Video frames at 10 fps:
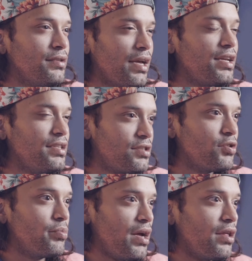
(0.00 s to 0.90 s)
Like, he'd
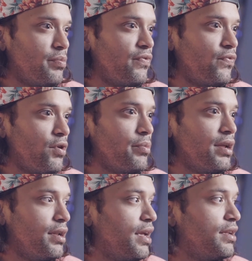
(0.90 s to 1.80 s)
still be out there
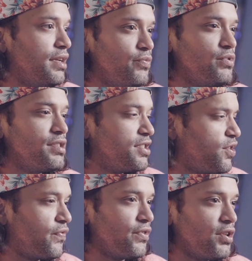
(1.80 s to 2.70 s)
performing, and he would
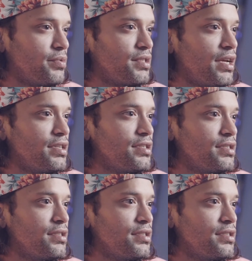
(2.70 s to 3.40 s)
still fill up stages.